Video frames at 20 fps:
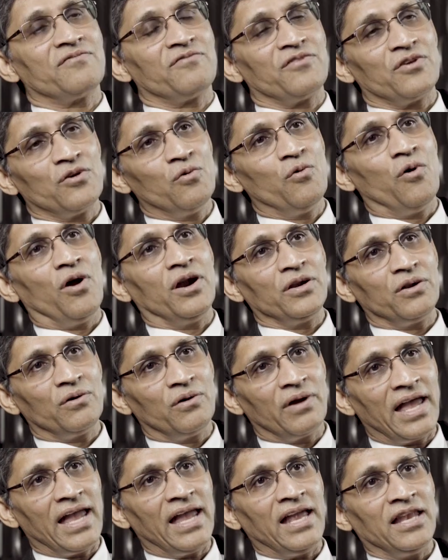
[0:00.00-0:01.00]
if you want to
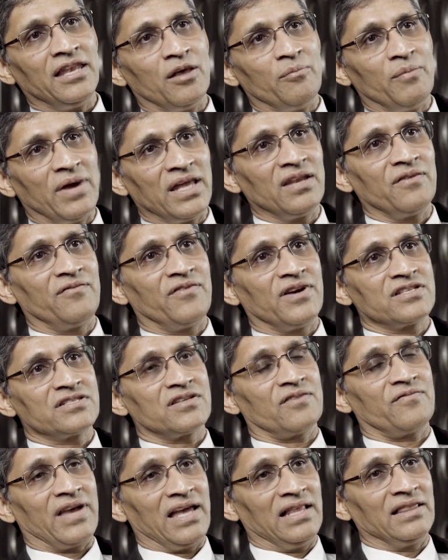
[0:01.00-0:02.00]
gain the benefits
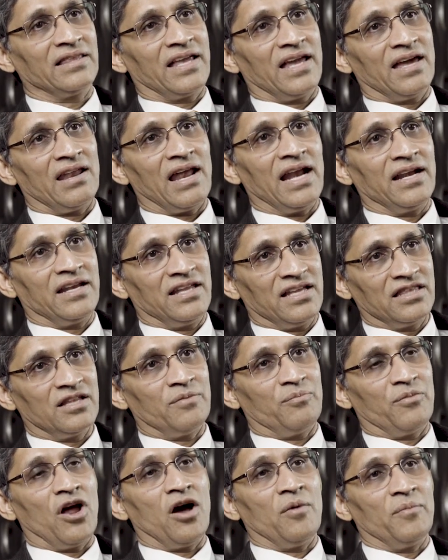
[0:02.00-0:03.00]
of healthcare IT and the
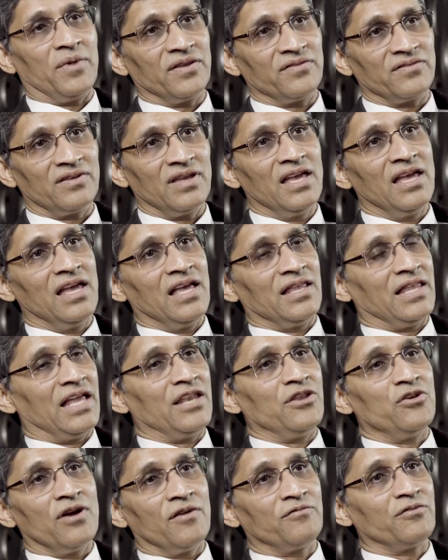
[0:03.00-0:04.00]
promise, then
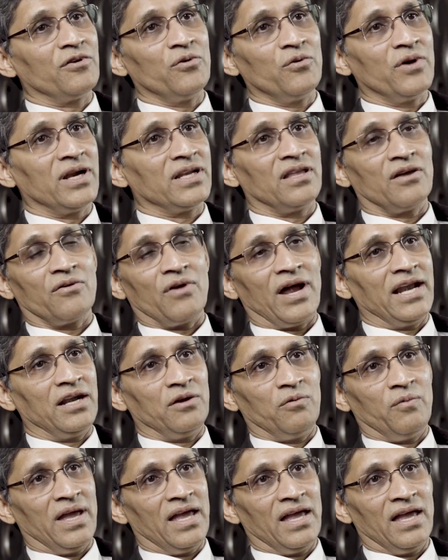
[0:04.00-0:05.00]
you have to do it the
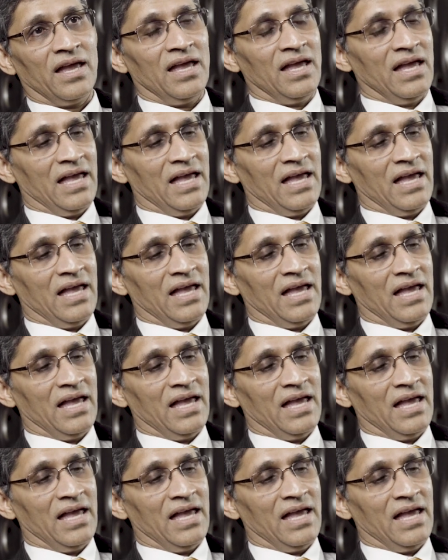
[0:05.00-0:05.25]
right way.